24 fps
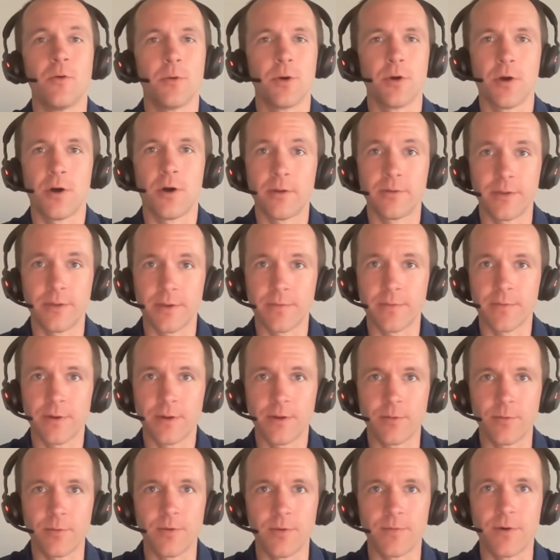we're all
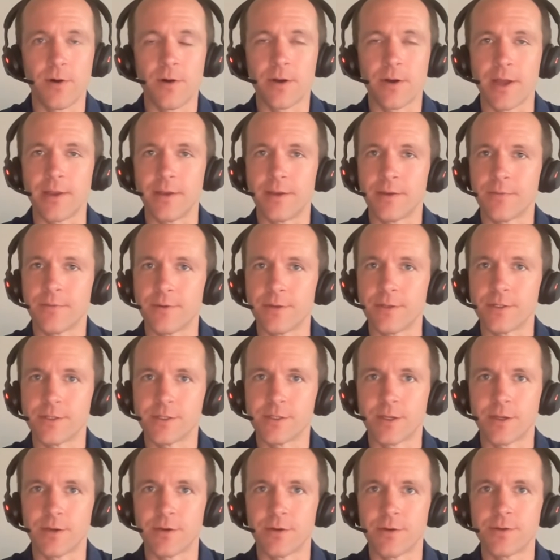different we've all got different
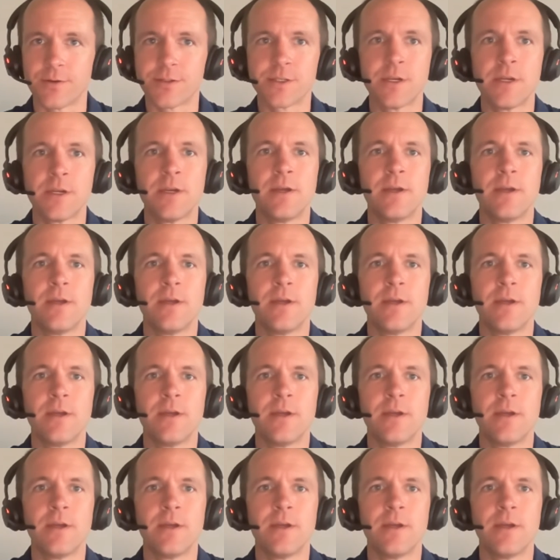skills